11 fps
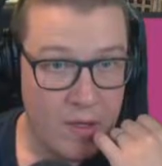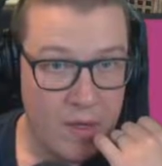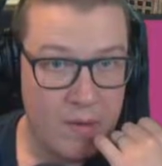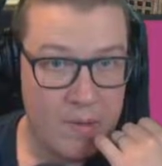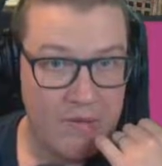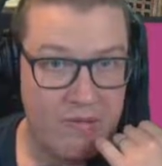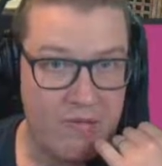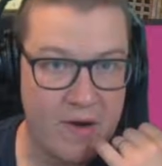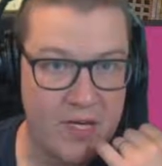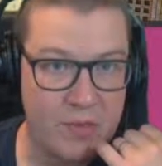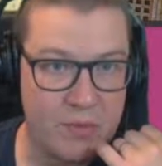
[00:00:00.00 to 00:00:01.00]
How about
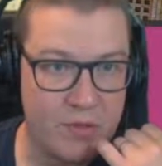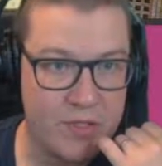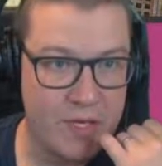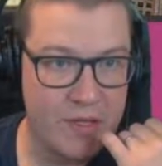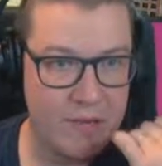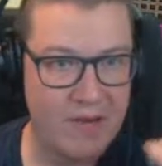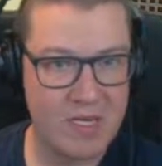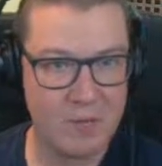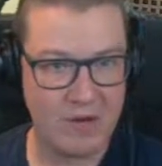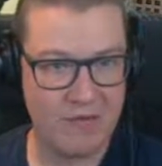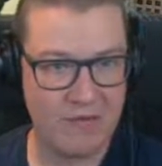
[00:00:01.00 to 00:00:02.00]
freshwater? I don't think we've
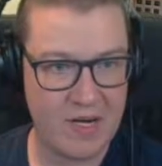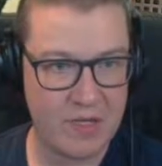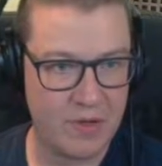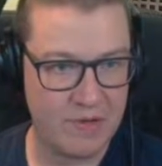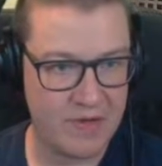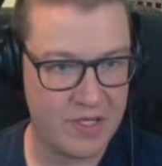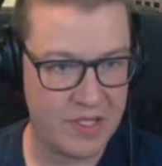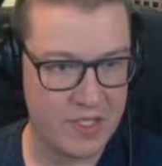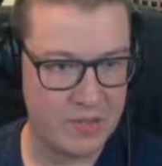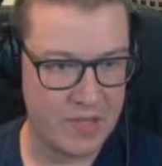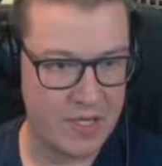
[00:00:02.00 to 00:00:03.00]
actually put any freshwater fish in
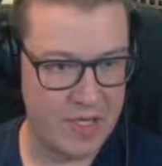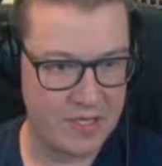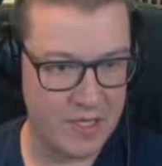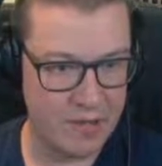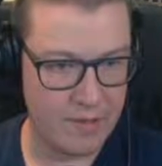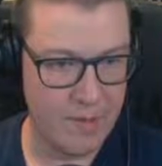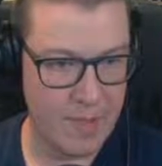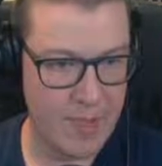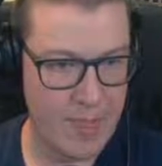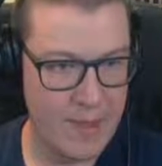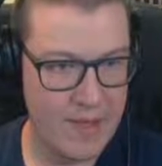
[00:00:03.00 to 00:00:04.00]
this one yet, so
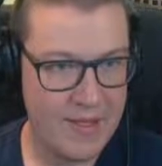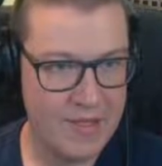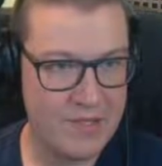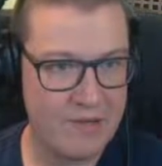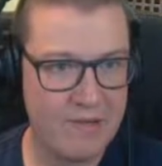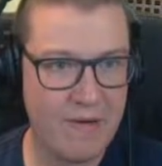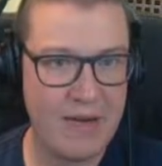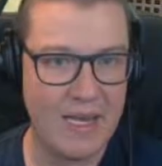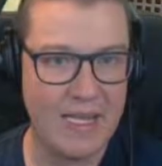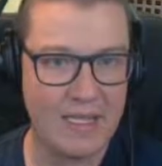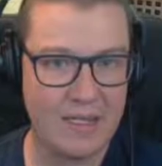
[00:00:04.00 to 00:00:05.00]
these are all very
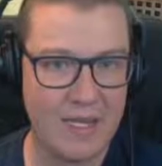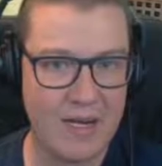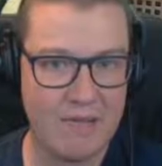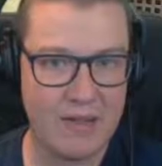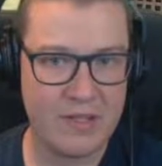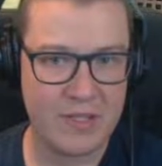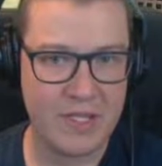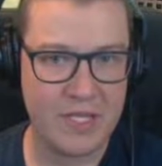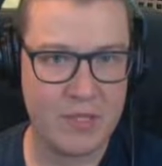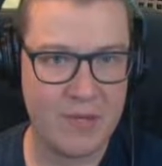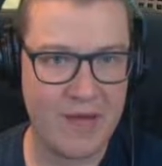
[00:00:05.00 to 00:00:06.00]
little. They're not really the sort of
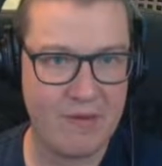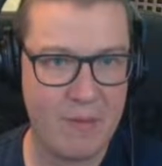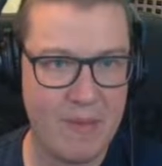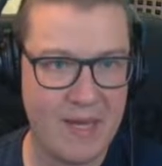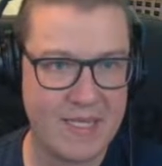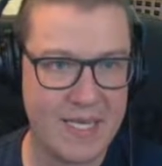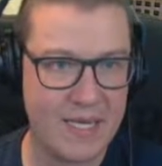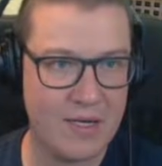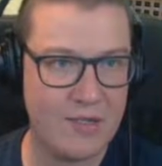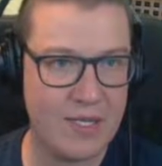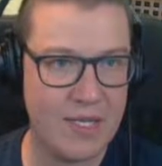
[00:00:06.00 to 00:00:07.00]
things you would have in a big
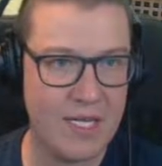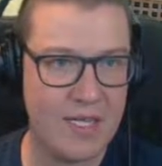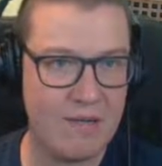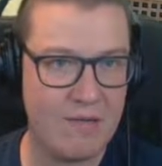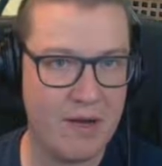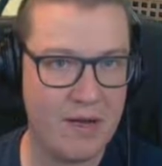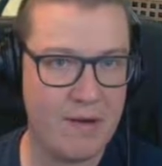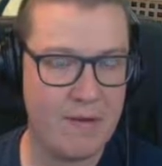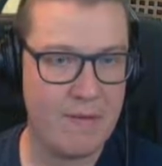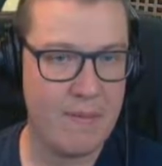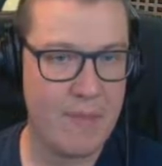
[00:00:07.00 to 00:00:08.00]
tank underneath you, right?
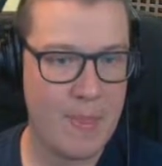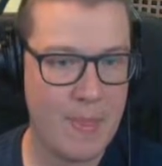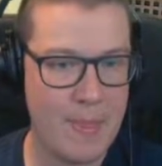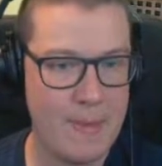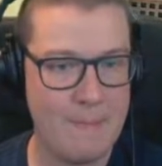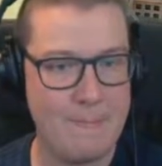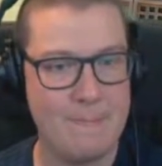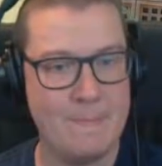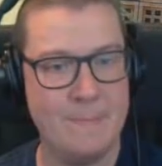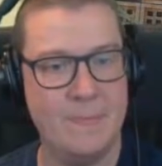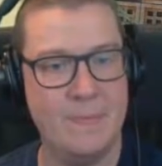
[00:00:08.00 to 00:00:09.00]

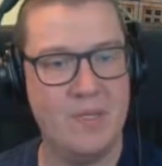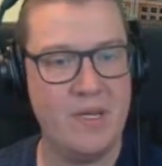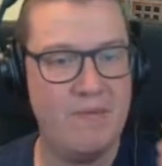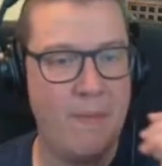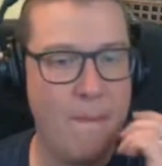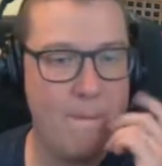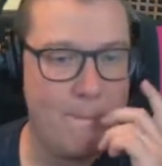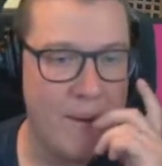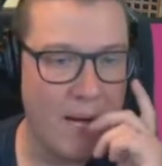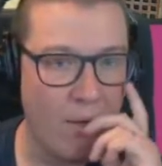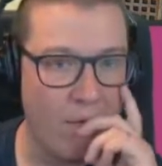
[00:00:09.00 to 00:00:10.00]
We're looking for
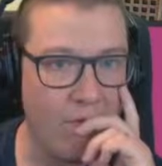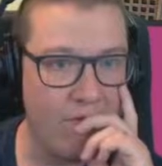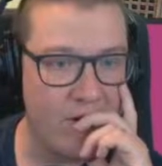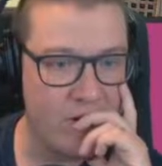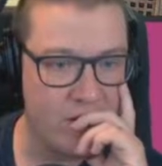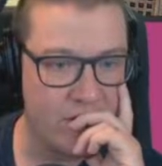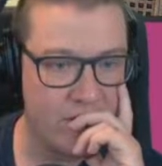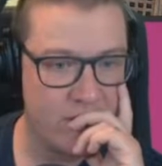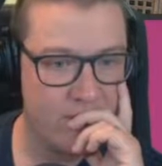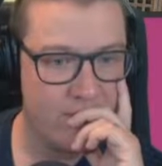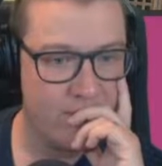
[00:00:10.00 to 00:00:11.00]
big old fishes.